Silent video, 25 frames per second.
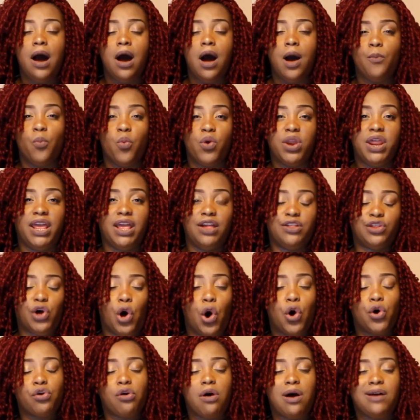Um, when it gets
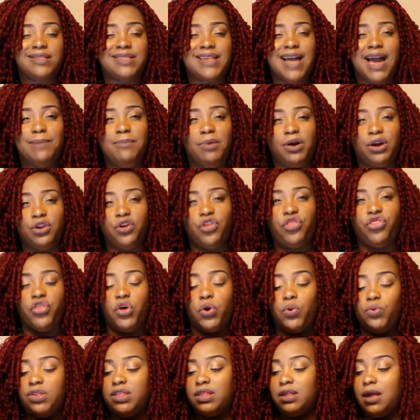colder outside, I'm gonna
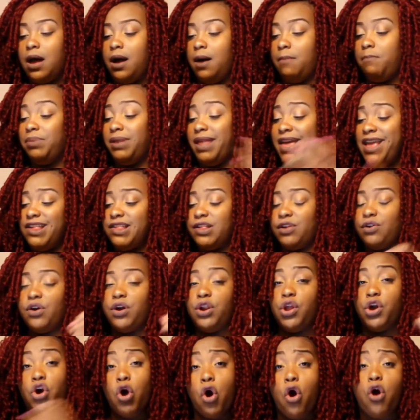throw a blazer
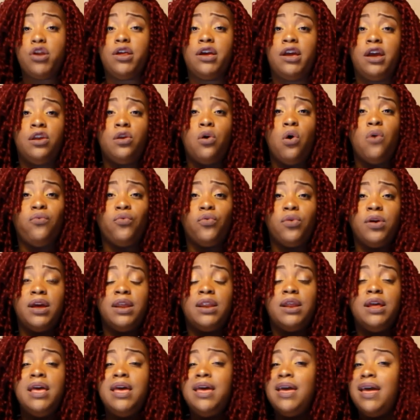and a cardigan over
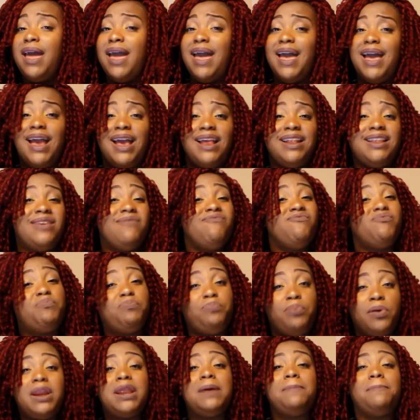it, and
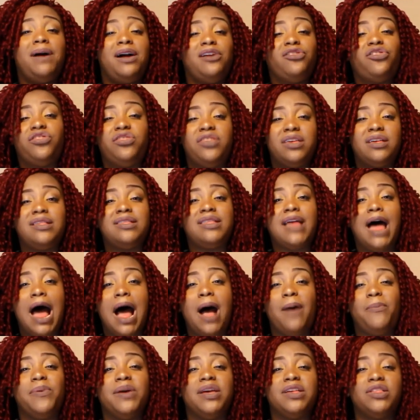pretty much this
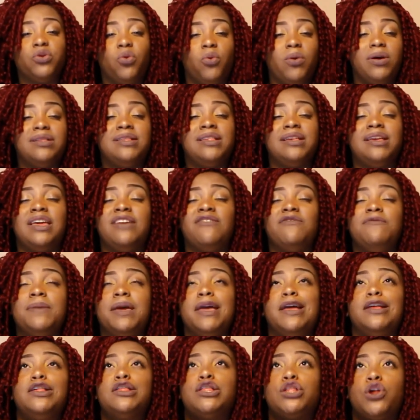top is going to give
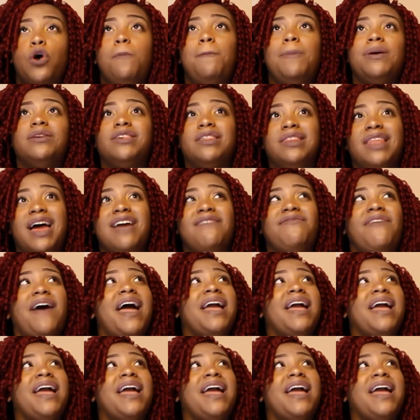me so much life.